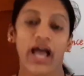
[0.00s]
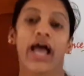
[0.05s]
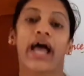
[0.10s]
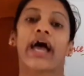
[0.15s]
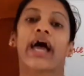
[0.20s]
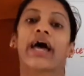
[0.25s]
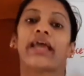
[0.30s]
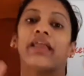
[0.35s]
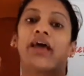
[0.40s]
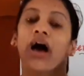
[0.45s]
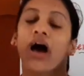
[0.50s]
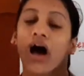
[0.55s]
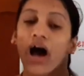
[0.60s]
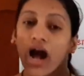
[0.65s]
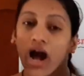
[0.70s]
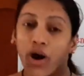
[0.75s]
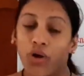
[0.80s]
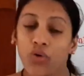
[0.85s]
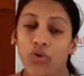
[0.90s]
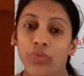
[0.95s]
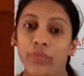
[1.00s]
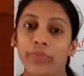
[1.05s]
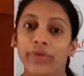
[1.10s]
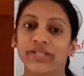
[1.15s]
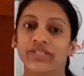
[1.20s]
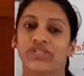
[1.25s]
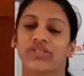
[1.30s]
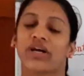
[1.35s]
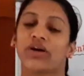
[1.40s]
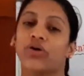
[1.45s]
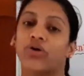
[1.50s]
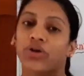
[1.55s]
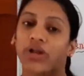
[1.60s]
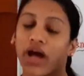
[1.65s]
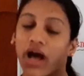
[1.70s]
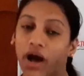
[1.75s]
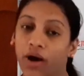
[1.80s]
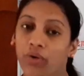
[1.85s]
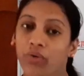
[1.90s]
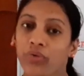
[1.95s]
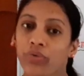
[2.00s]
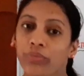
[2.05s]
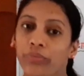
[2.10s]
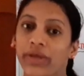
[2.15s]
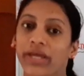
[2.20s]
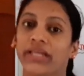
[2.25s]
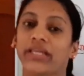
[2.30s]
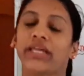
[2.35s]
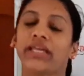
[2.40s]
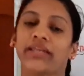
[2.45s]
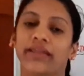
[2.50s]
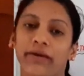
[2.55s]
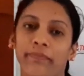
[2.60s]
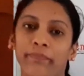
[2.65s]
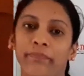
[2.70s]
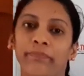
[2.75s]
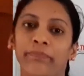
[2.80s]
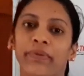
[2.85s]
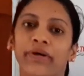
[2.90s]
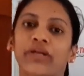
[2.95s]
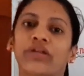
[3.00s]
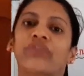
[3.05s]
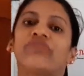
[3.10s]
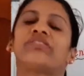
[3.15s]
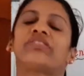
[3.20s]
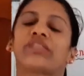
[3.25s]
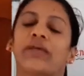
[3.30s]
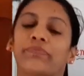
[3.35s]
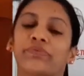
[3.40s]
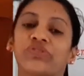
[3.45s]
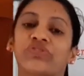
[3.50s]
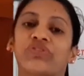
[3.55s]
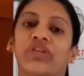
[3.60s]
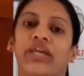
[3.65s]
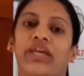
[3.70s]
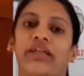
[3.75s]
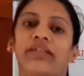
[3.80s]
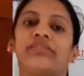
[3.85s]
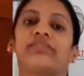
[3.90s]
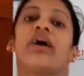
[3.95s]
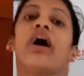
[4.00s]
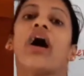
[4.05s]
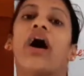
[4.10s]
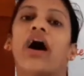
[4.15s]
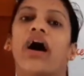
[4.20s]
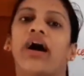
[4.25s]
and how much or how many number of substrates